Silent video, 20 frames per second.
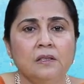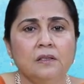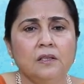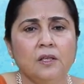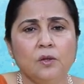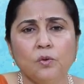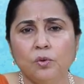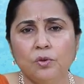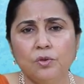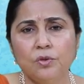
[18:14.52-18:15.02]

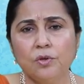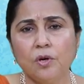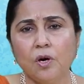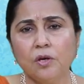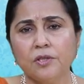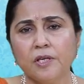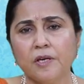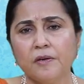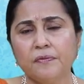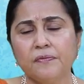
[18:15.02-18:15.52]
They could
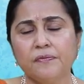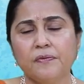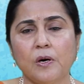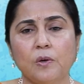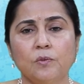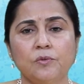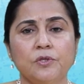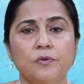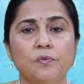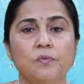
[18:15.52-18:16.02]
not have
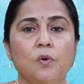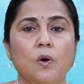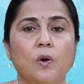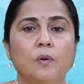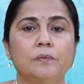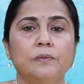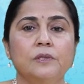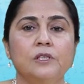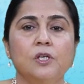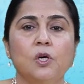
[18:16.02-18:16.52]
found a
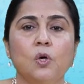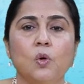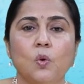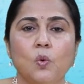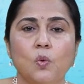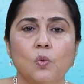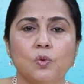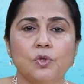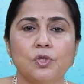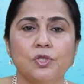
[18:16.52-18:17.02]
warmer
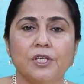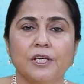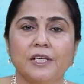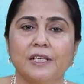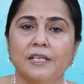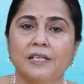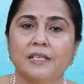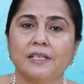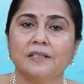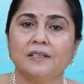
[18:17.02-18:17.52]
host
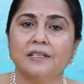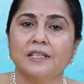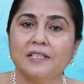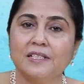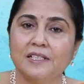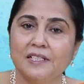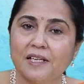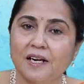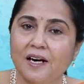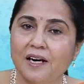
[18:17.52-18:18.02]
in
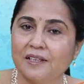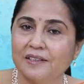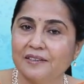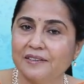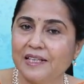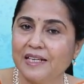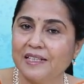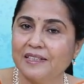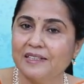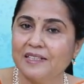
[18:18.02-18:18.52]
India
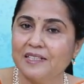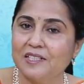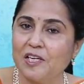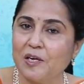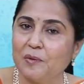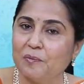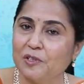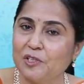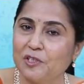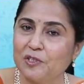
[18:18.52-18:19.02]
than the
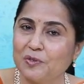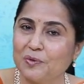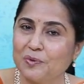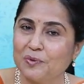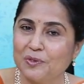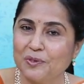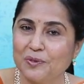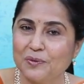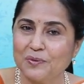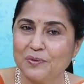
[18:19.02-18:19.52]
Gemini
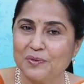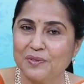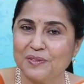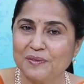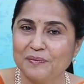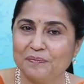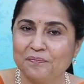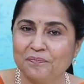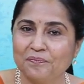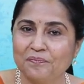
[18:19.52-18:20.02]

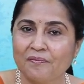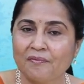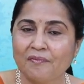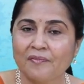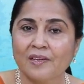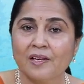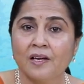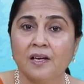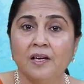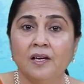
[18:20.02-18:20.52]
Studios.
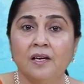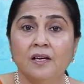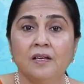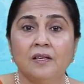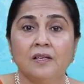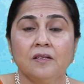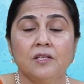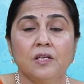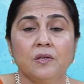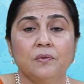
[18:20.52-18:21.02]

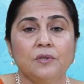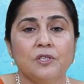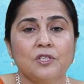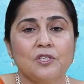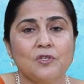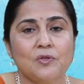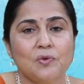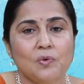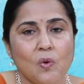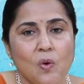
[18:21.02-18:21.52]
There were
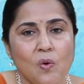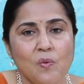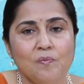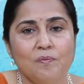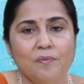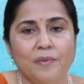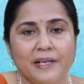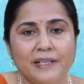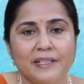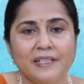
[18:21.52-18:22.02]
so
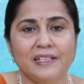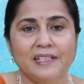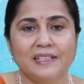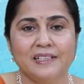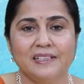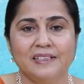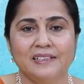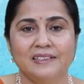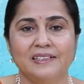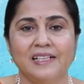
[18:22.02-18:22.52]
many
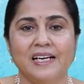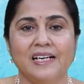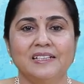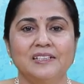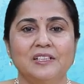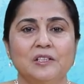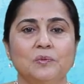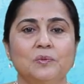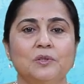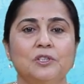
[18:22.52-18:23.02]

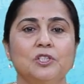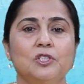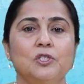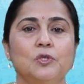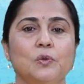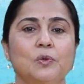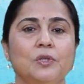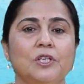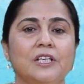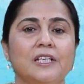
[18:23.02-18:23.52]
that they were
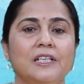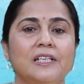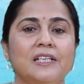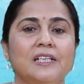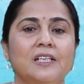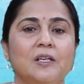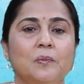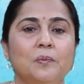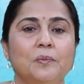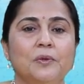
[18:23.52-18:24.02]
jokingly
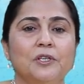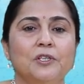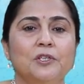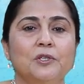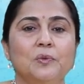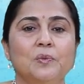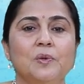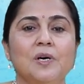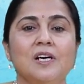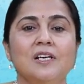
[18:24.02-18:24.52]

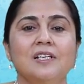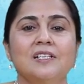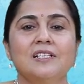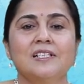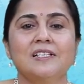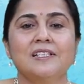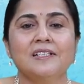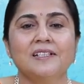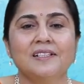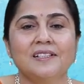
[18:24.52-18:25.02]
compared to a
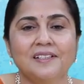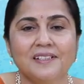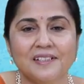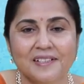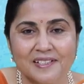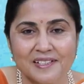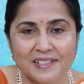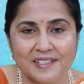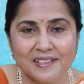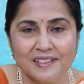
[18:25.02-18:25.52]

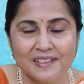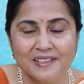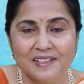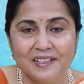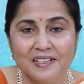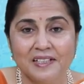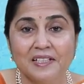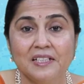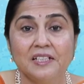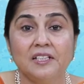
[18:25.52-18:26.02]
circus.
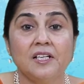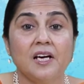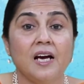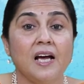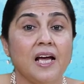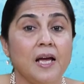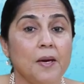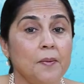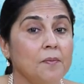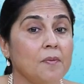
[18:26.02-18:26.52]
The
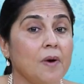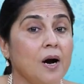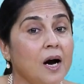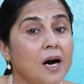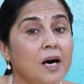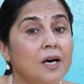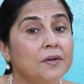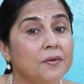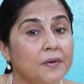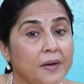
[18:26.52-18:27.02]

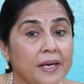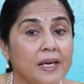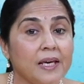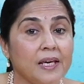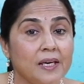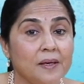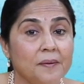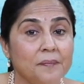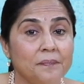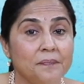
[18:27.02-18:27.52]

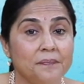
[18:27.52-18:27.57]
MRA,